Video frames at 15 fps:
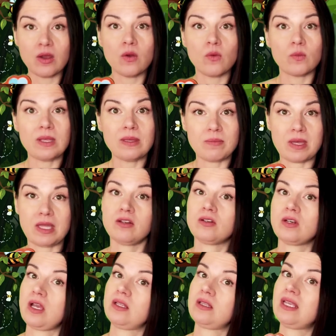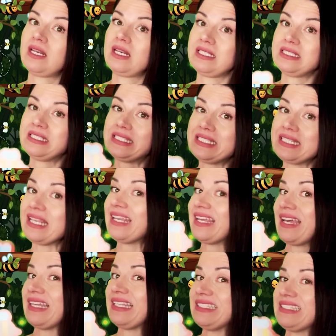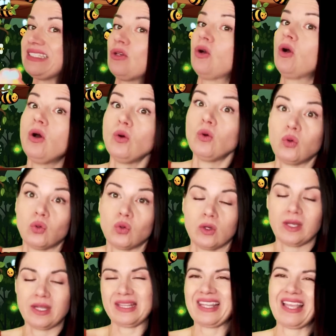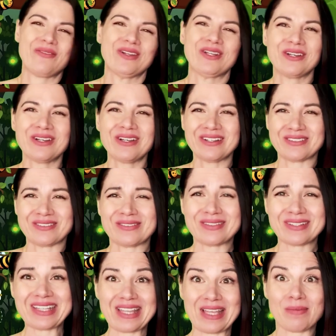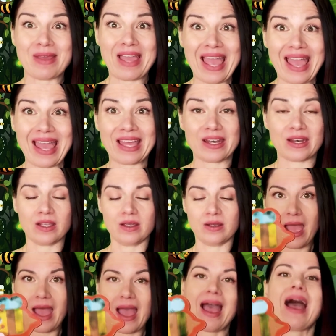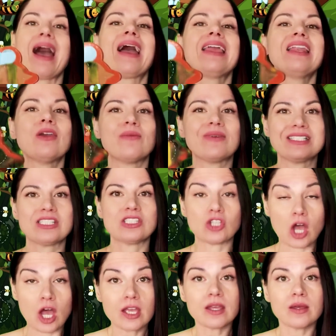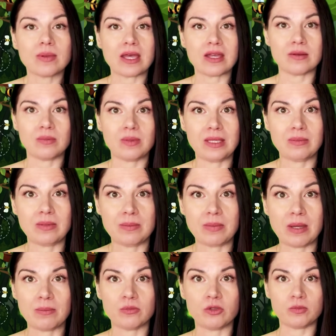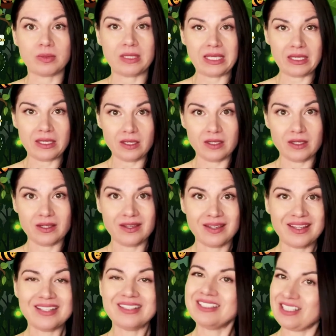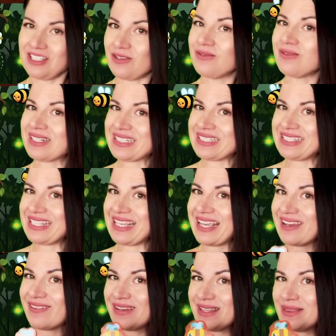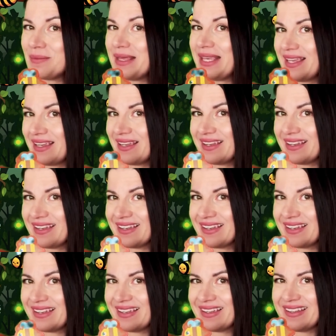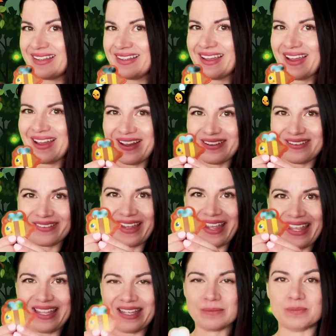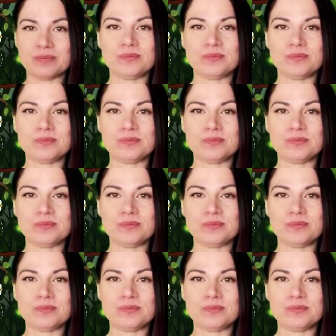We better not let it sting us. Oh, that would hurt really bad. I know a song about a baby bumblebee. Do you want to sing it with me? All right.